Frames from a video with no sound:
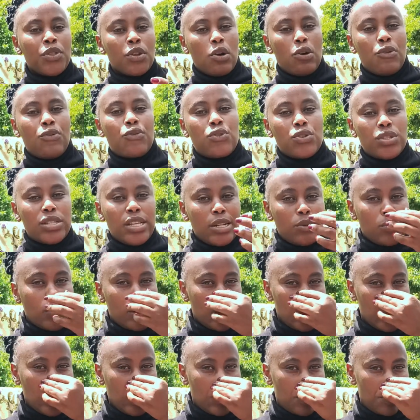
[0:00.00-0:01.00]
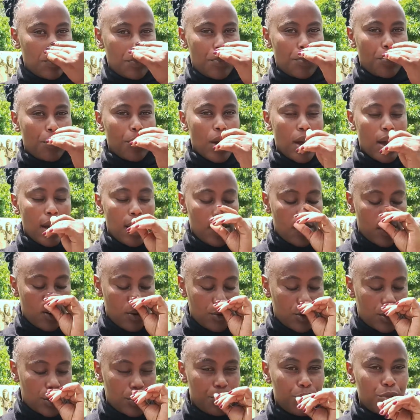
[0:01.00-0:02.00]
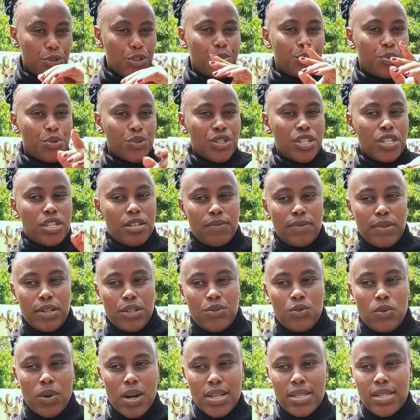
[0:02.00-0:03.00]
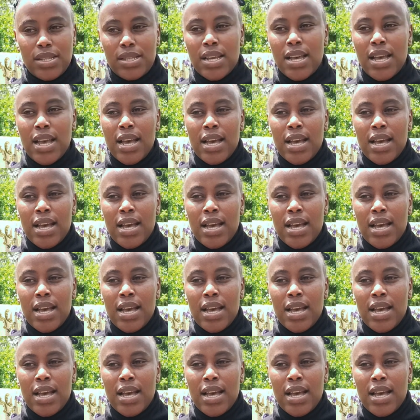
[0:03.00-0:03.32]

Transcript: of course, that one will contribute positively towards